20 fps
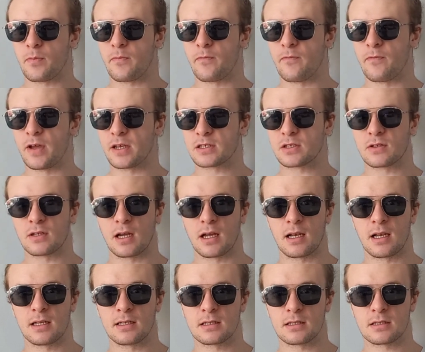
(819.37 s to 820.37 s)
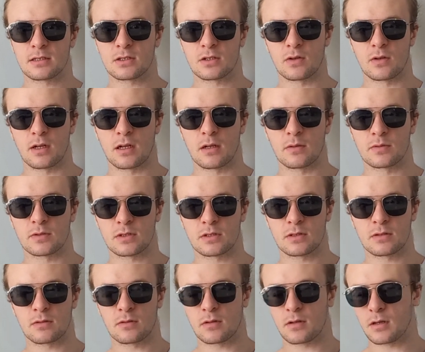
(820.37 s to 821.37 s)
vasodilator, so it helps
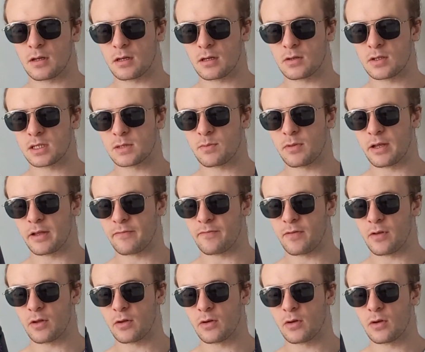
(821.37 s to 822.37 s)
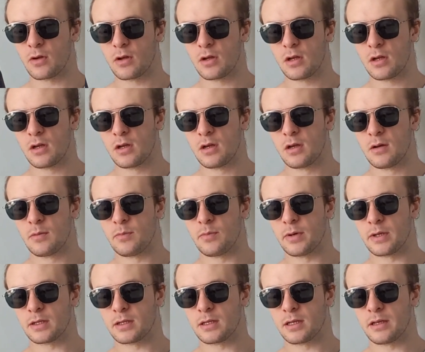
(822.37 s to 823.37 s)
increase blood flow,
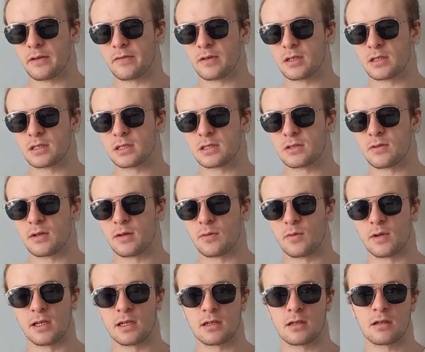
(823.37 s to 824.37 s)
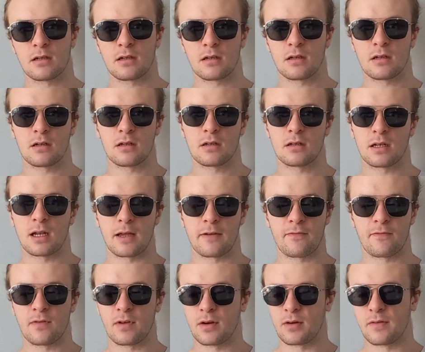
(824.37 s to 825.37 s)
but the evidence is really weak, like
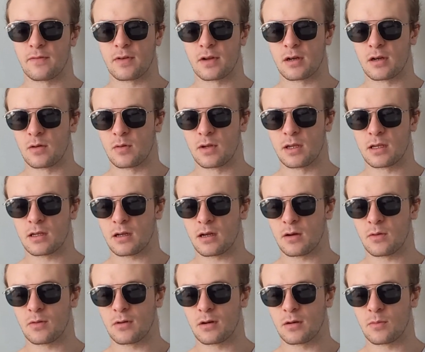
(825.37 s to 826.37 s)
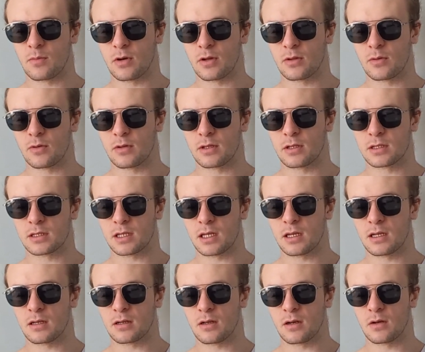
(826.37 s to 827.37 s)
very, very weak. I wouldn't bother with this, and
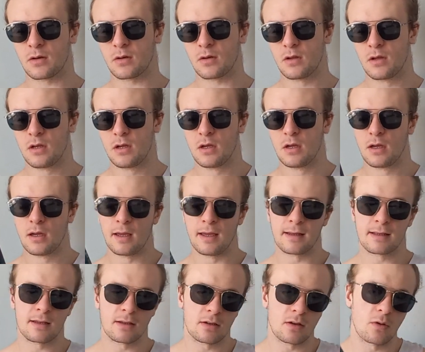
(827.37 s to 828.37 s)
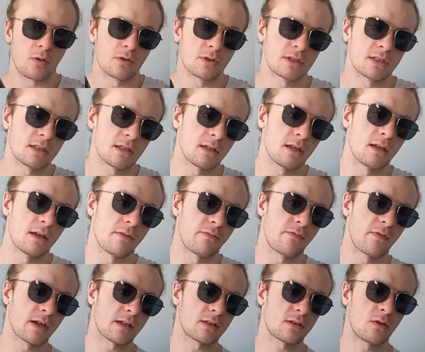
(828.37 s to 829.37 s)
it could cause an
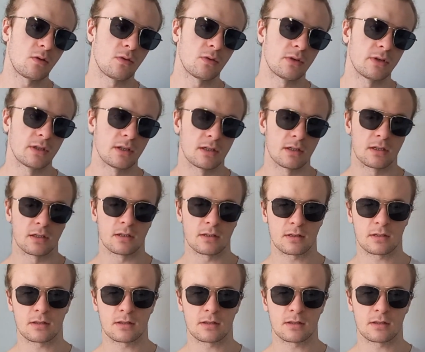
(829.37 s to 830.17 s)
effect called the